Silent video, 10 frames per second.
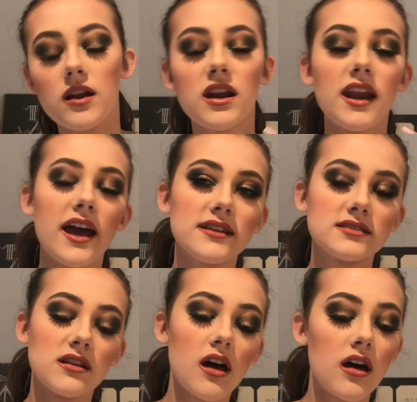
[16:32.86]
last
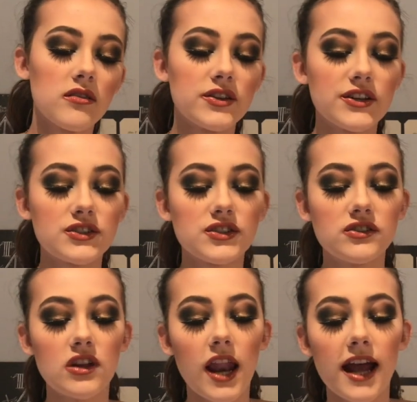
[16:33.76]
love the
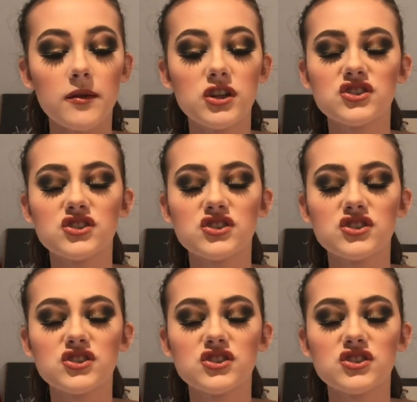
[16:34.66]
like the